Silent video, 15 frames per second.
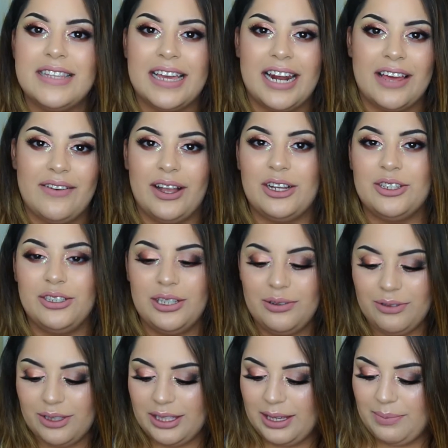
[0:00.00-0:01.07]
and I've actually
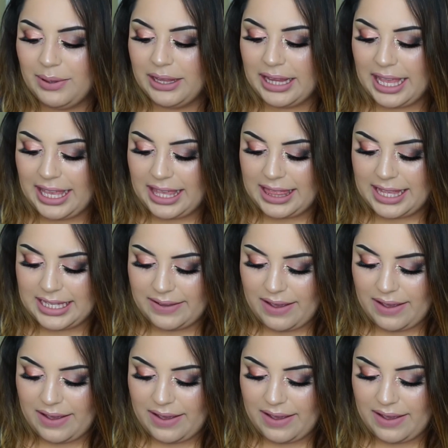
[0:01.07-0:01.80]
really been liking these.